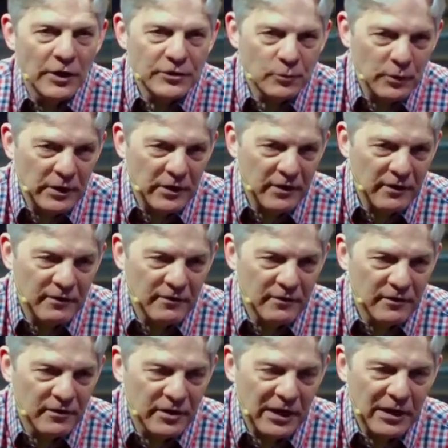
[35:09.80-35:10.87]
You know, as
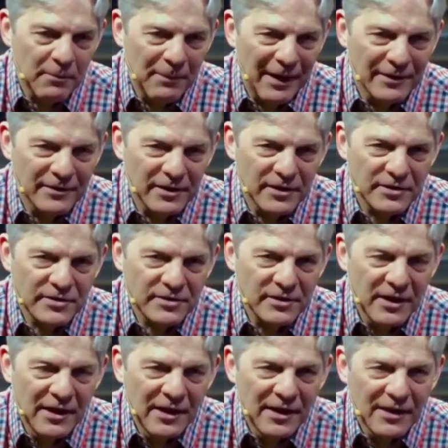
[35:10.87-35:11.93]
we think about
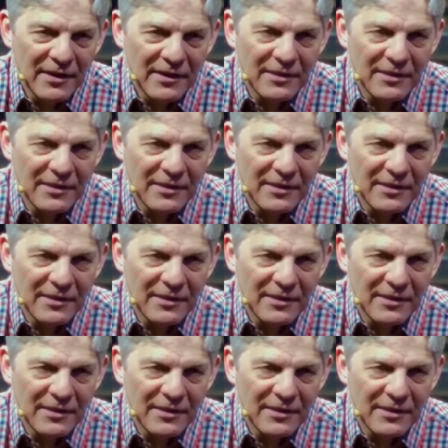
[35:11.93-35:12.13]
this,